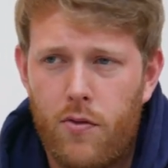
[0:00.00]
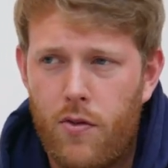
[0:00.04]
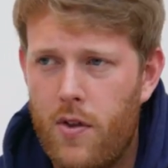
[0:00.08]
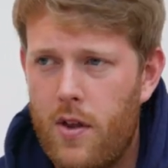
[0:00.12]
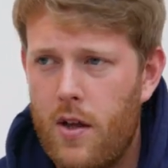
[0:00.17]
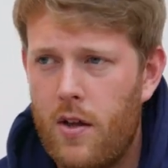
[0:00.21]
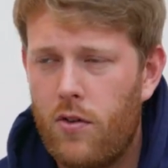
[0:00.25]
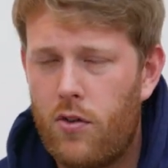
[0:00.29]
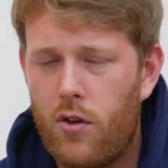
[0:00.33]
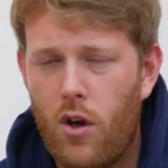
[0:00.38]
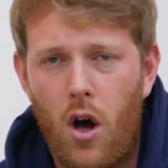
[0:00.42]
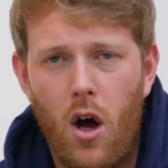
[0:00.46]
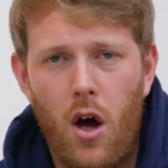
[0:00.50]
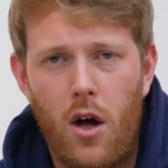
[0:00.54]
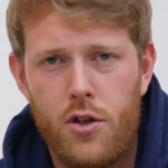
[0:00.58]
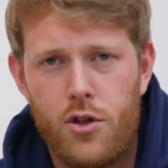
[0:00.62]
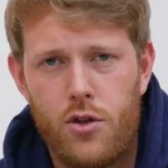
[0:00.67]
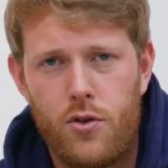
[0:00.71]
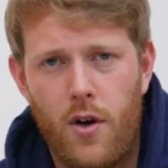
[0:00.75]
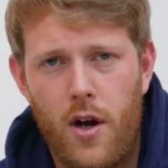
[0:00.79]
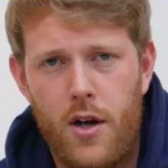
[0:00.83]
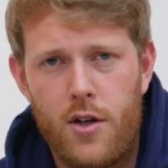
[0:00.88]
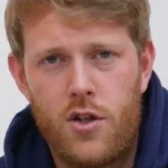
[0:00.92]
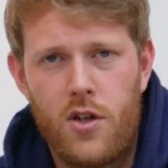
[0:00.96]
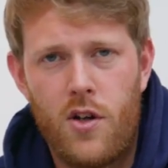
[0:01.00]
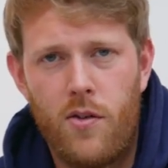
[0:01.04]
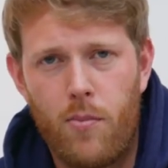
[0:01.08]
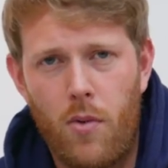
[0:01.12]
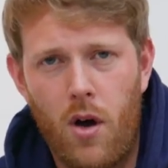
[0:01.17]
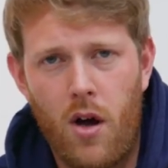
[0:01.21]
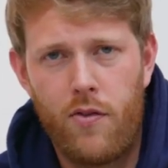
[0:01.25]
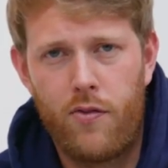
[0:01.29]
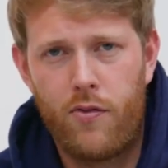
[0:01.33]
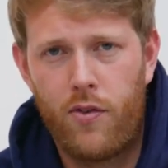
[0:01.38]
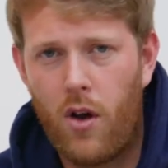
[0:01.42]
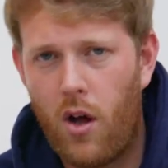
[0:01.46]
for the entire duration of
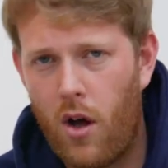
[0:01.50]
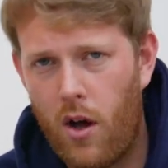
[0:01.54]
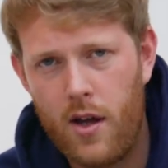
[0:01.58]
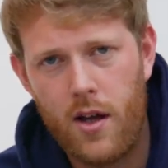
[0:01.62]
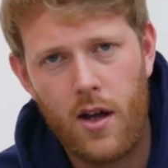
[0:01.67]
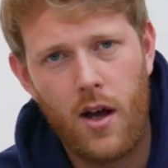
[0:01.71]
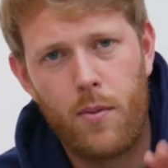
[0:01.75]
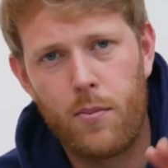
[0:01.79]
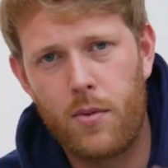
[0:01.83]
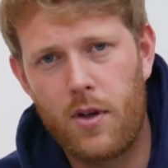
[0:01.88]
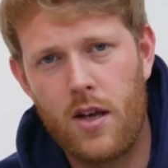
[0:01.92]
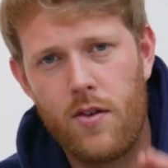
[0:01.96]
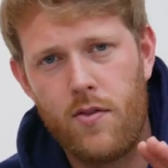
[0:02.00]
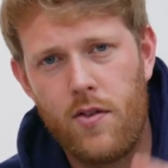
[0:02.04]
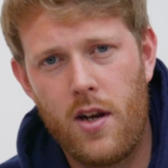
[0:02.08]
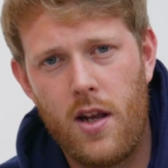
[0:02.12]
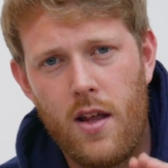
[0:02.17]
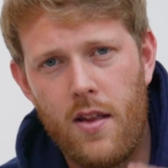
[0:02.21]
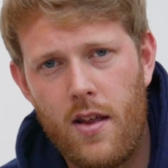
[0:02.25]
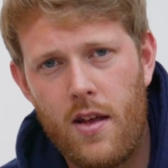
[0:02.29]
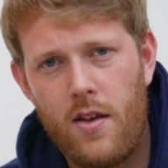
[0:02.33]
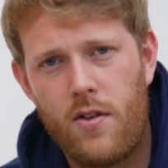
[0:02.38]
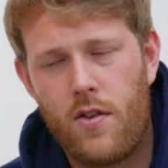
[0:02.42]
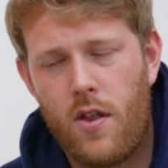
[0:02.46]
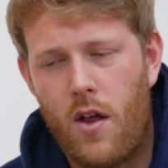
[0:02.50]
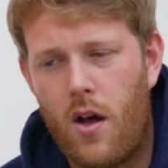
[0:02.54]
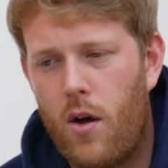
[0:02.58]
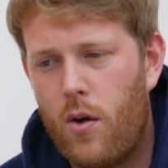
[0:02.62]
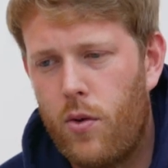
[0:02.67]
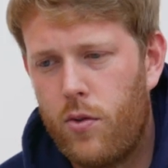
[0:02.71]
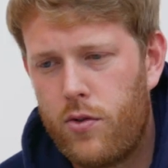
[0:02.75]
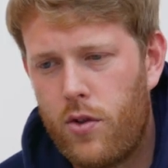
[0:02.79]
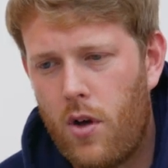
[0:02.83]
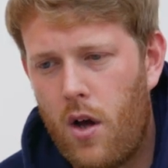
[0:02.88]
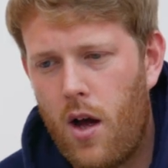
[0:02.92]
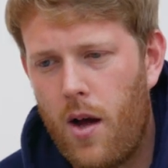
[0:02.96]
my flight, I'm giving it this the
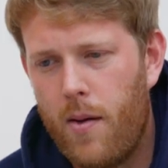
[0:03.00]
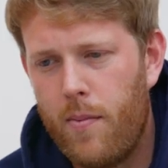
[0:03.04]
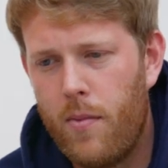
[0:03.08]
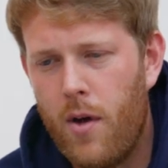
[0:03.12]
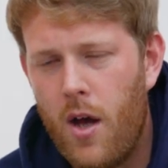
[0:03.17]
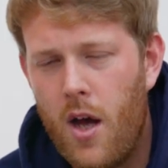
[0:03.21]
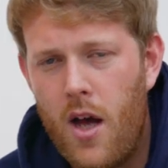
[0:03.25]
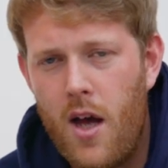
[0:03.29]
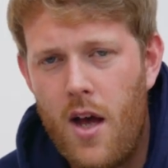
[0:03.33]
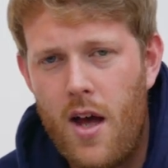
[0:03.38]
whole time.